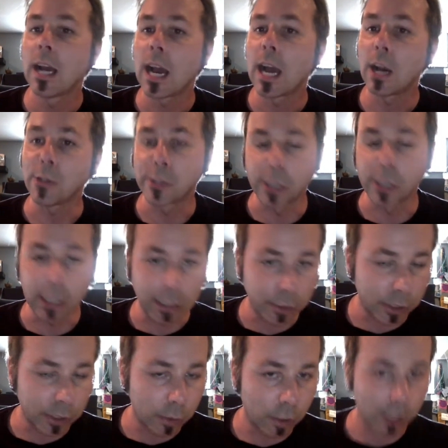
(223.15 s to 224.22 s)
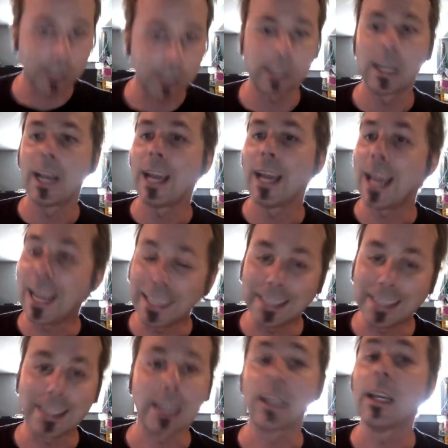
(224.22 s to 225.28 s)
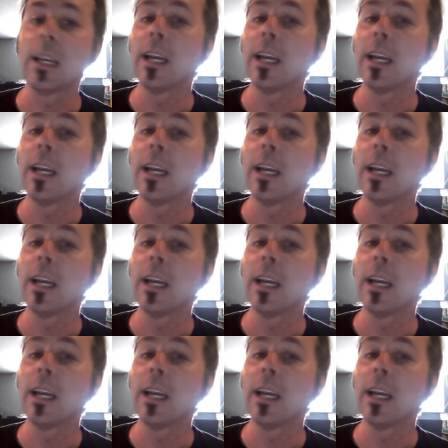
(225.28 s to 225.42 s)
how circuitry works, anything.